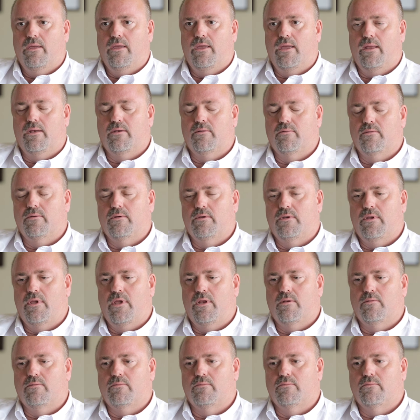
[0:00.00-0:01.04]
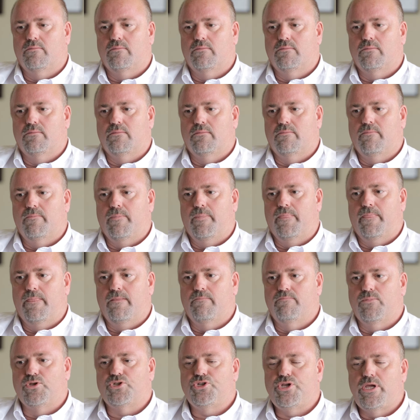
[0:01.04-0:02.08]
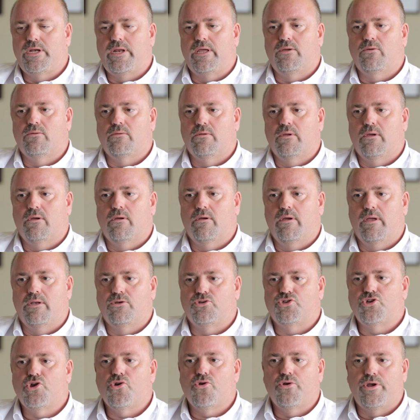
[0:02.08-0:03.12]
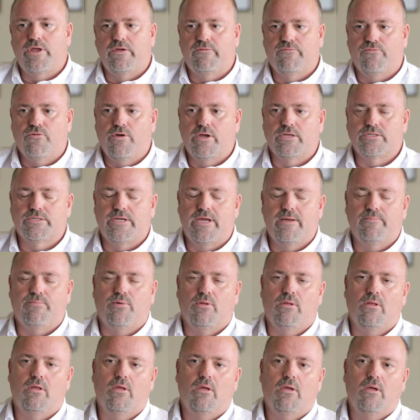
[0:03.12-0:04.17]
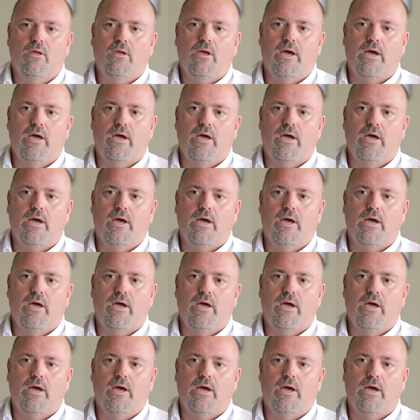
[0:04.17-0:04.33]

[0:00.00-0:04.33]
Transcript: In machining, in turning, for example,